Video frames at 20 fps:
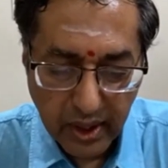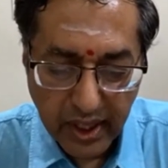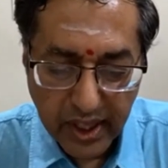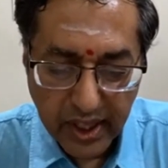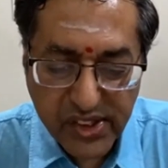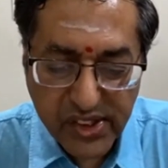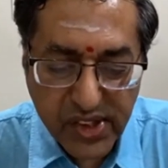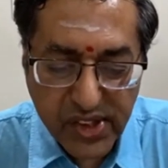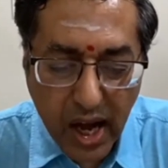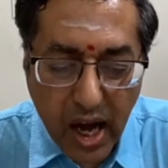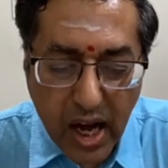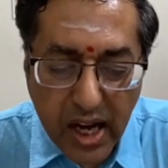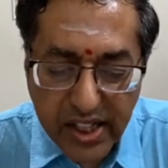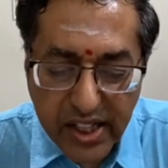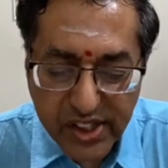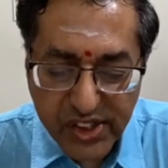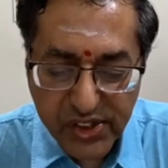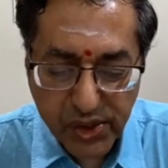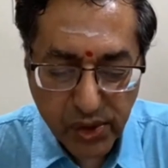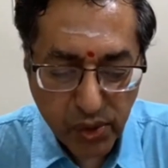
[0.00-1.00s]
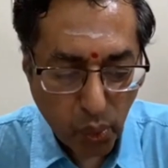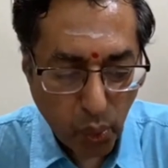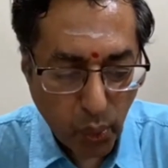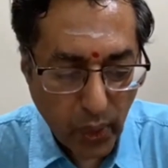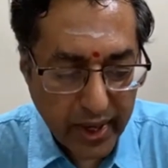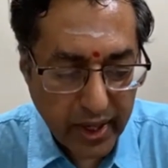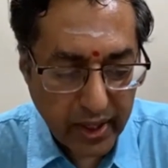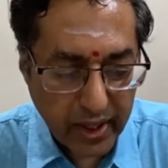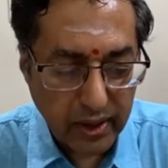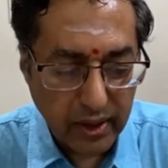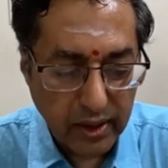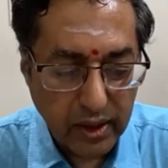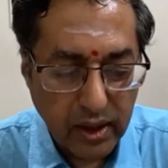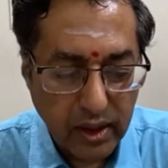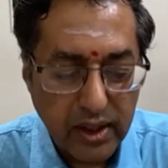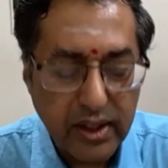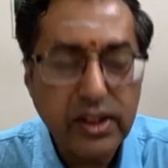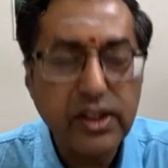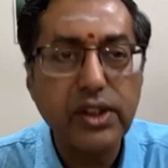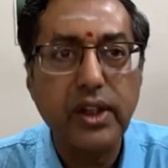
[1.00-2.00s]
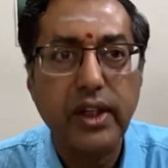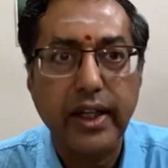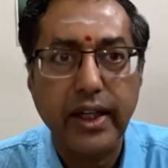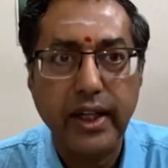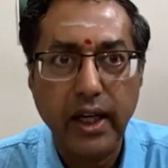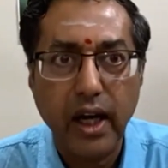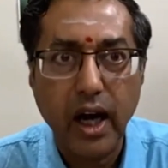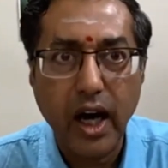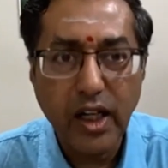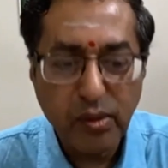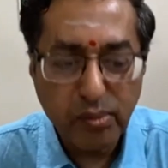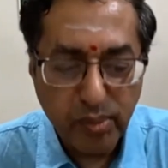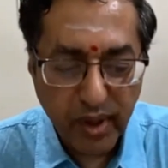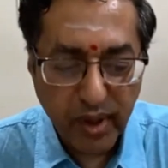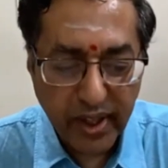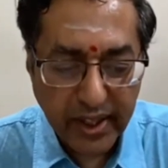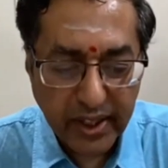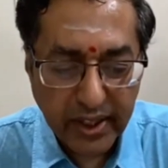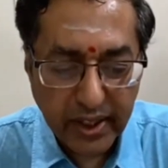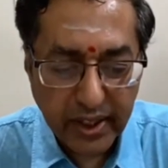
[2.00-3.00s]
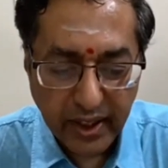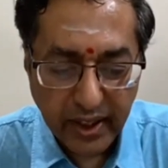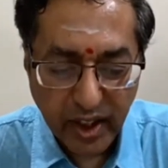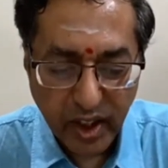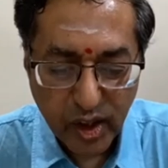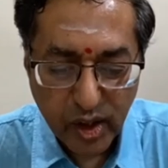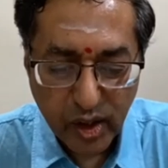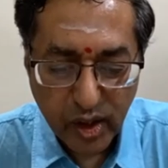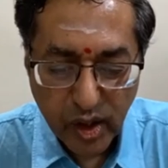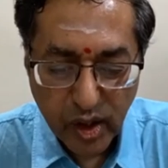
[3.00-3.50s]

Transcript: His eyes were glittering, unblinking,